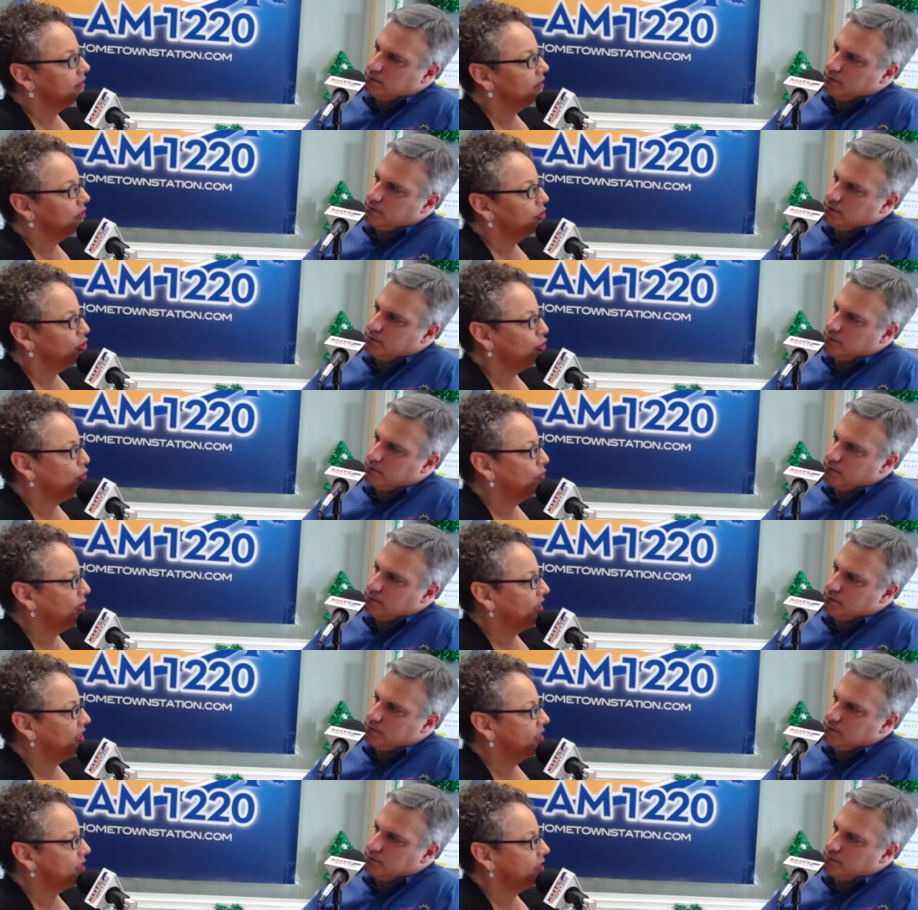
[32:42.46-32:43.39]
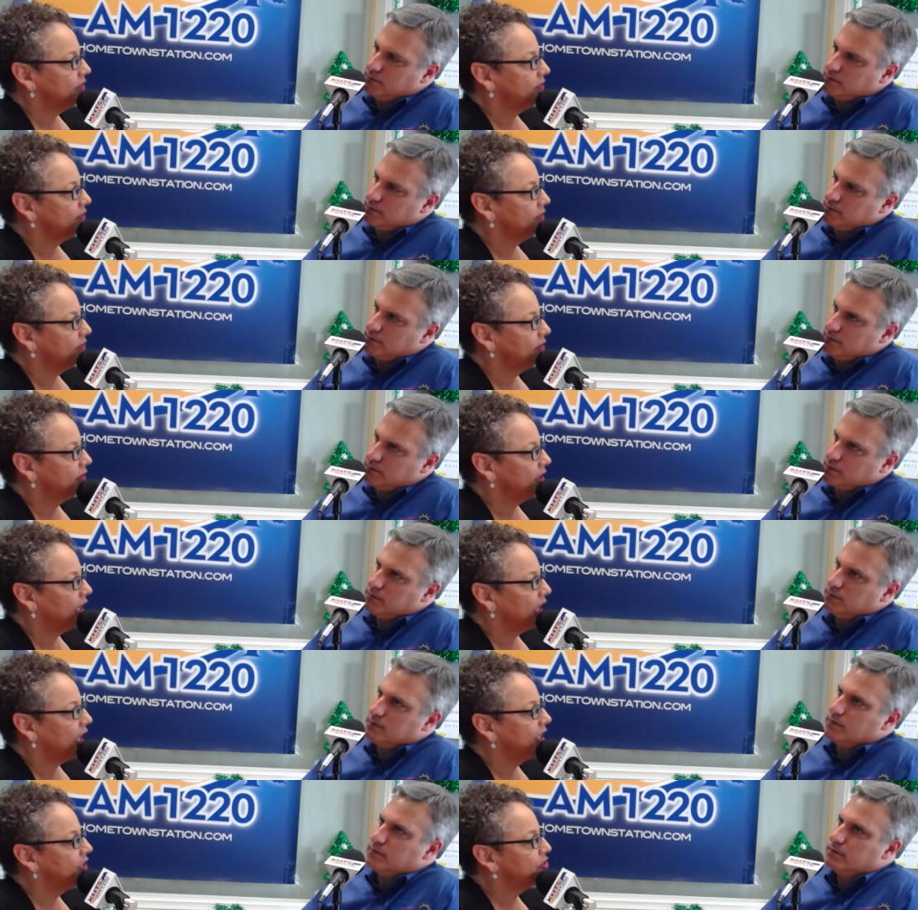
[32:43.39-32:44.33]
Speaker 1: cumulative,
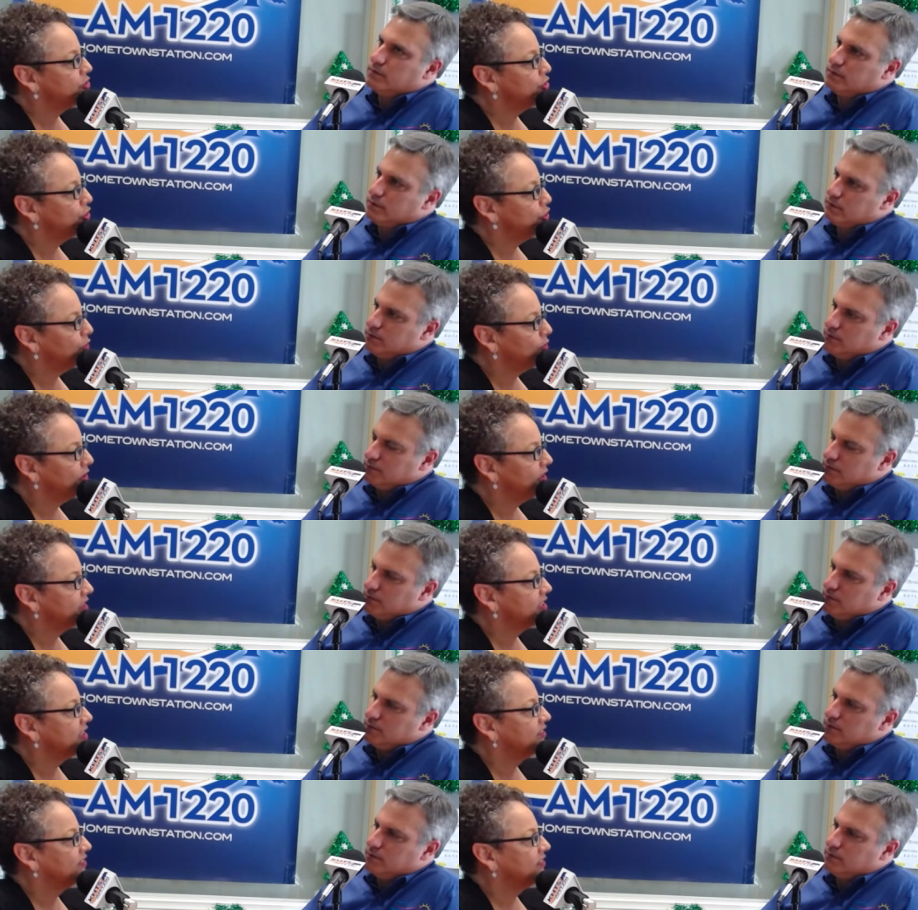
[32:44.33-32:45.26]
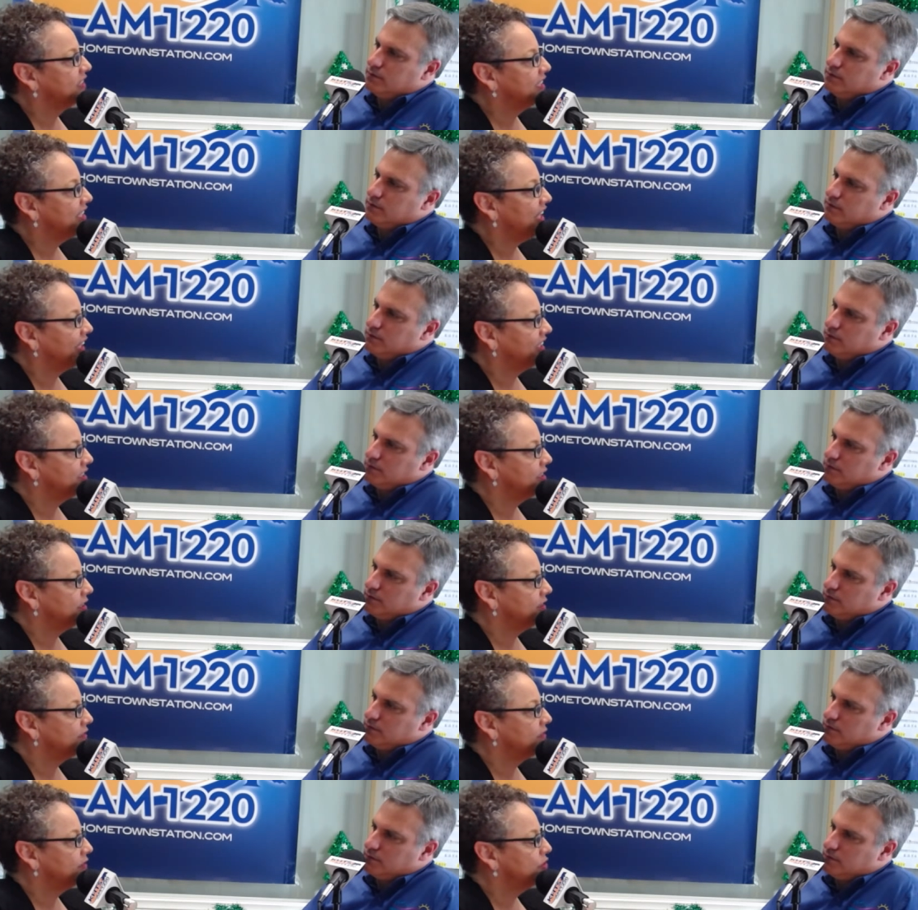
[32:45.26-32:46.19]
and it's cumulatively
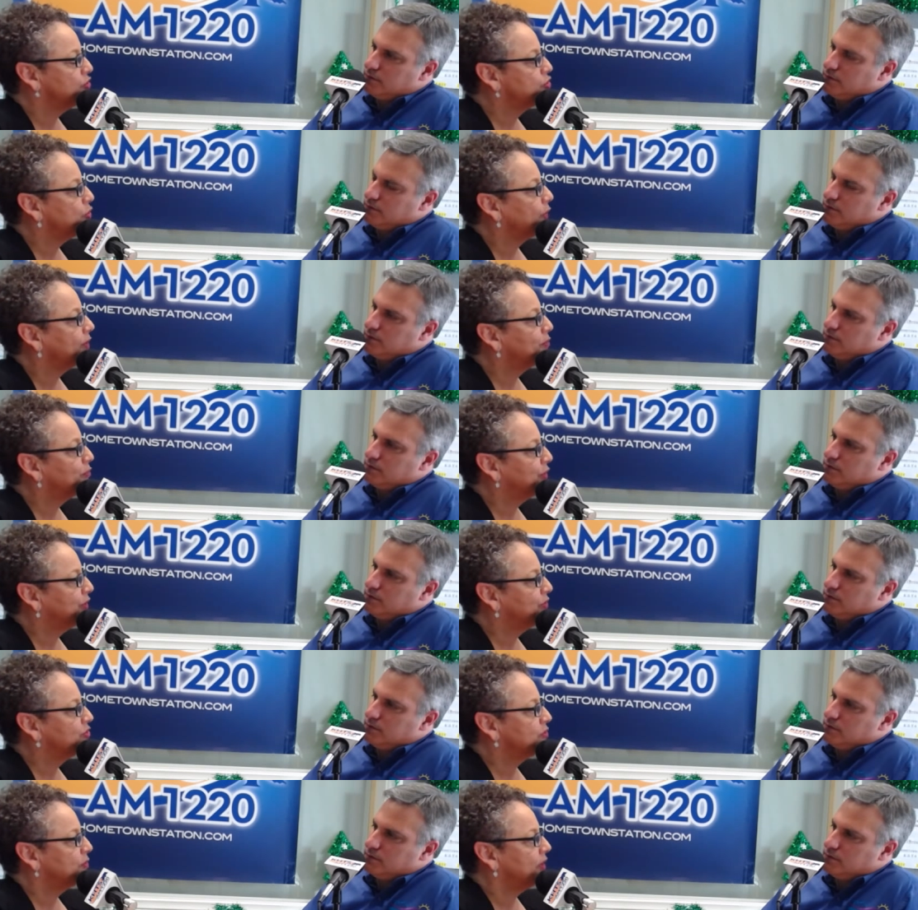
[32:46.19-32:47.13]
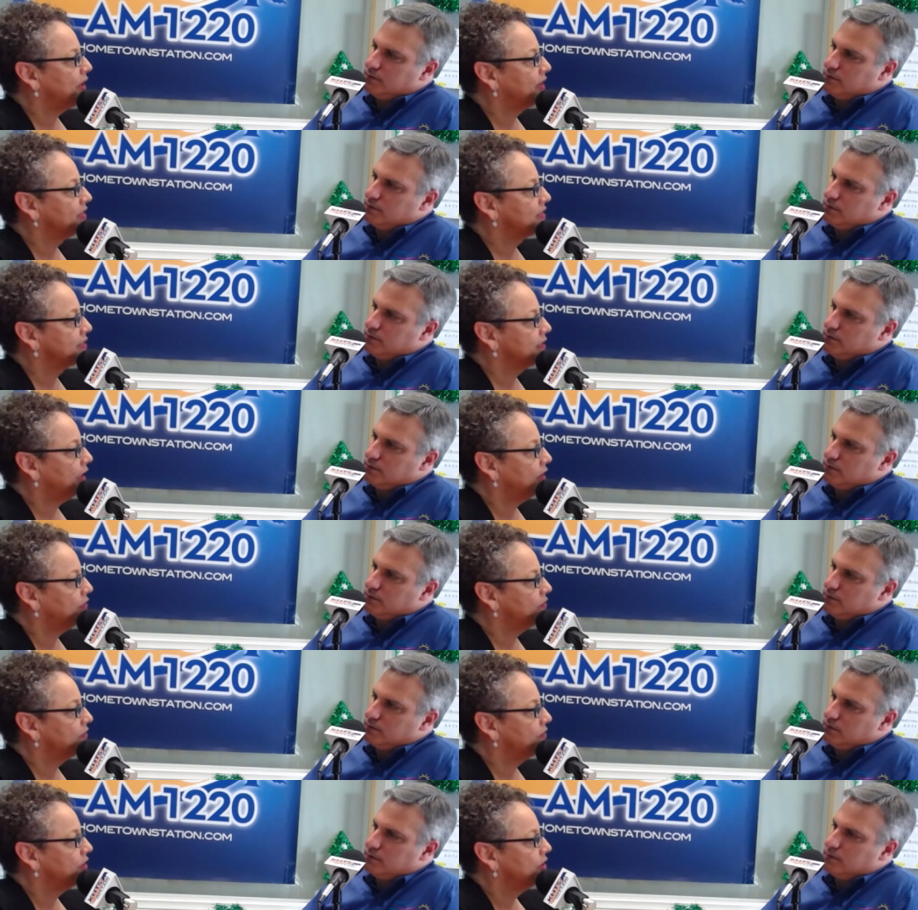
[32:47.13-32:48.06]
negative, so it builds upon itself.